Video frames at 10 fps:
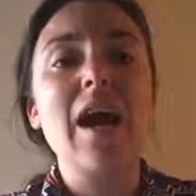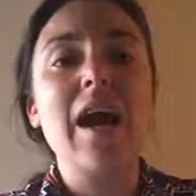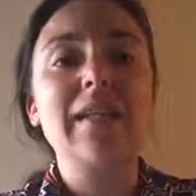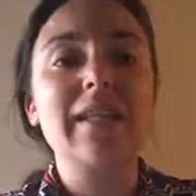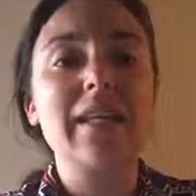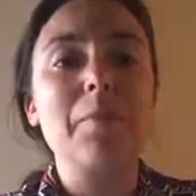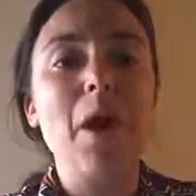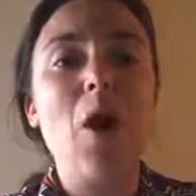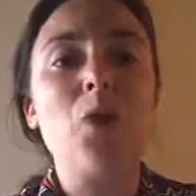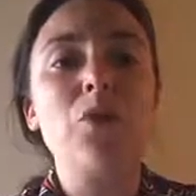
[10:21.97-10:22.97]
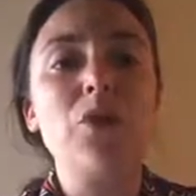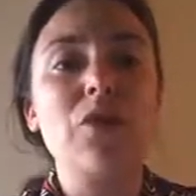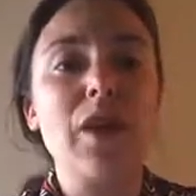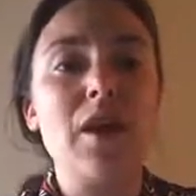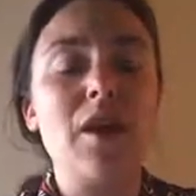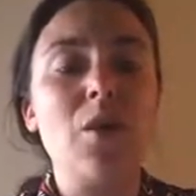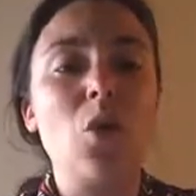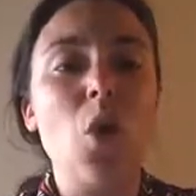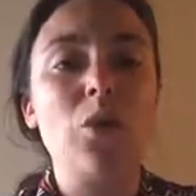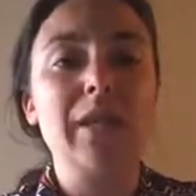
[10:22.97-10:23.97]
asking about their
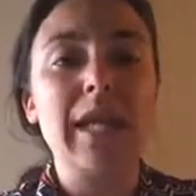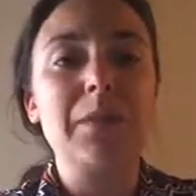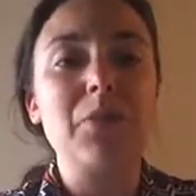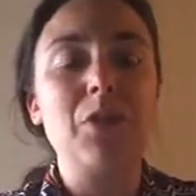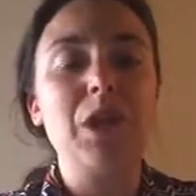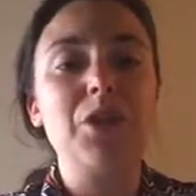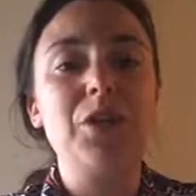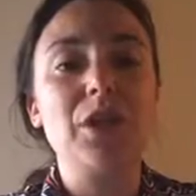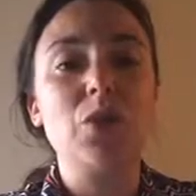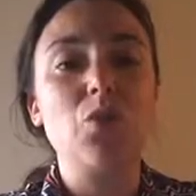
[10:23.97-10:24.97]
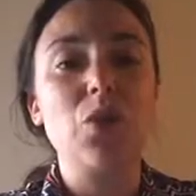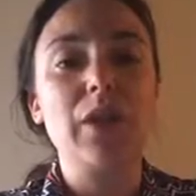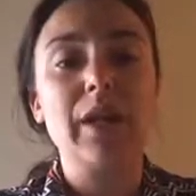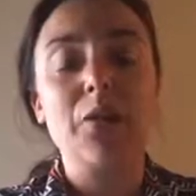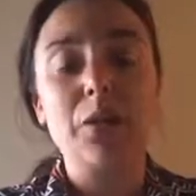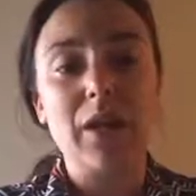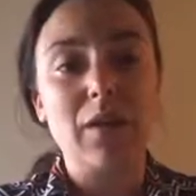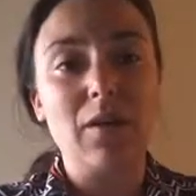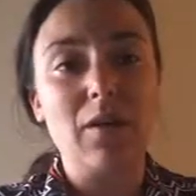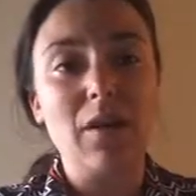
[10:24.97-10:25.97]
goals and aspirations is really
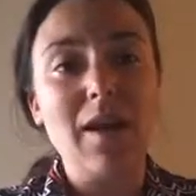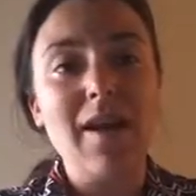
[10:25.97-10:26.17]
critical